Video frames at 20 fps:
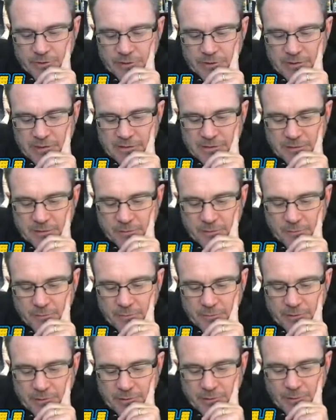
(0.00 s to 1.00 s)
shots on
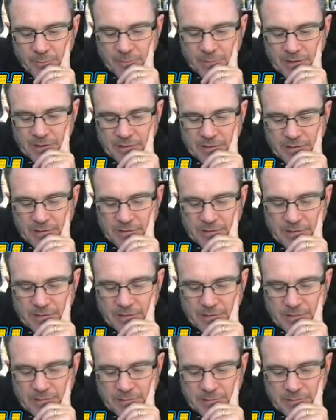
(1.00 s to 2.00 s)
Lloyd. Nope, not dead
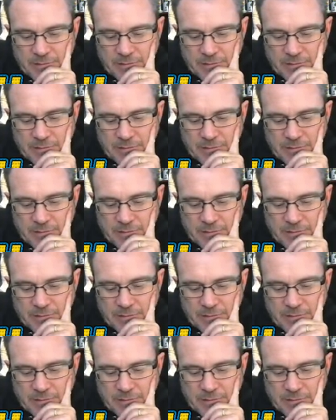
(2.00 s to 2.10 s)
yet.